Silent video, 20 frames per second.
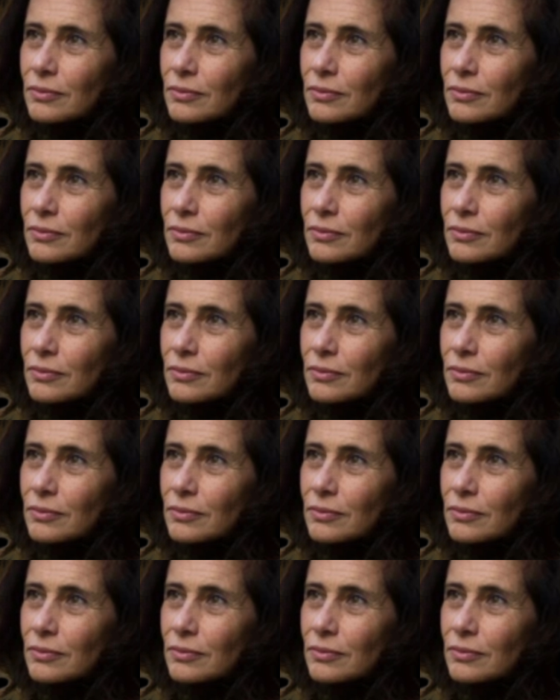
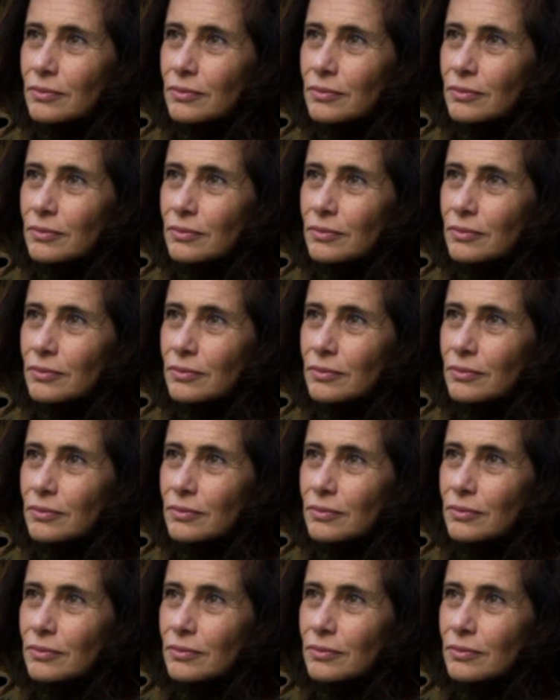
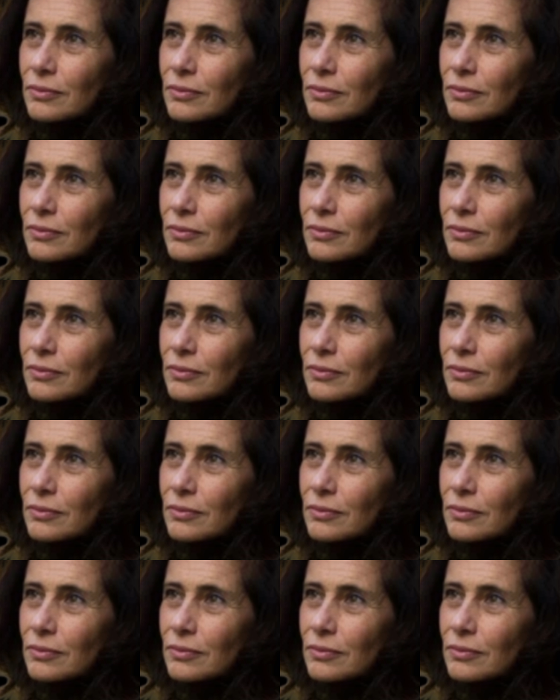
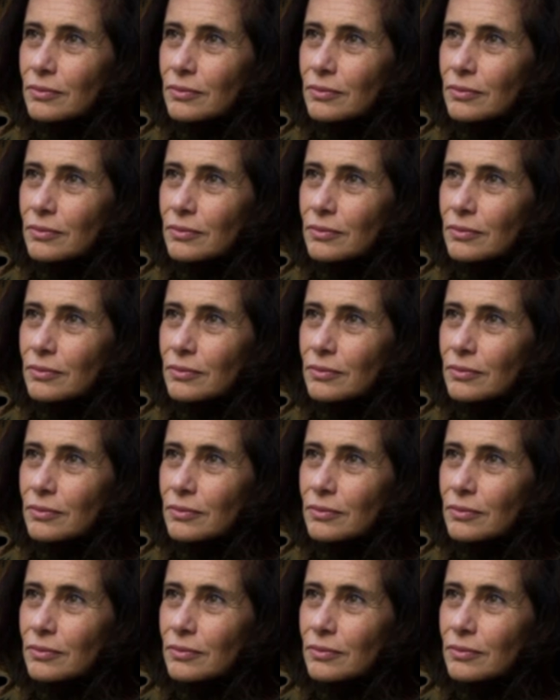(no lip movement)